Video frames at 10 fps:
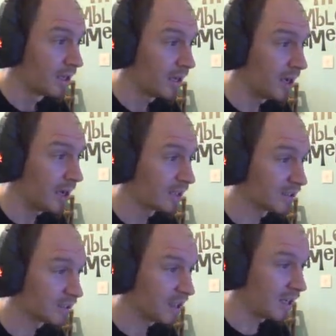
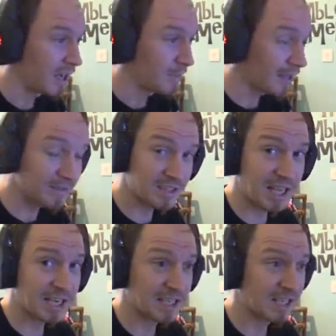And I believe the
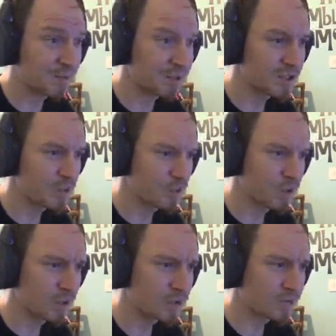Tan-Y-Bwlch was the
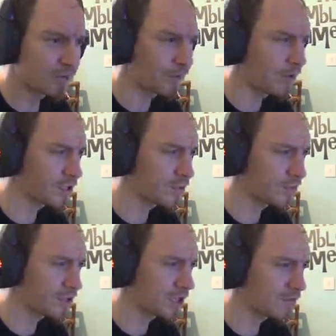world's first
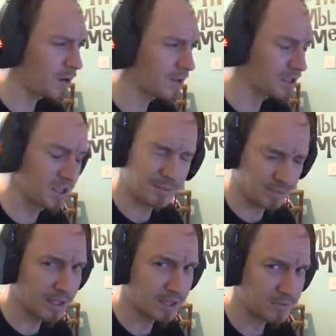preserved railway, certainly
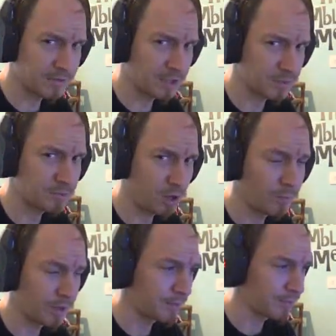Britain's first
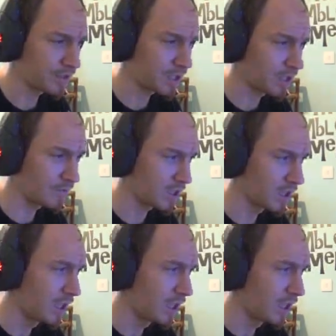properly preserved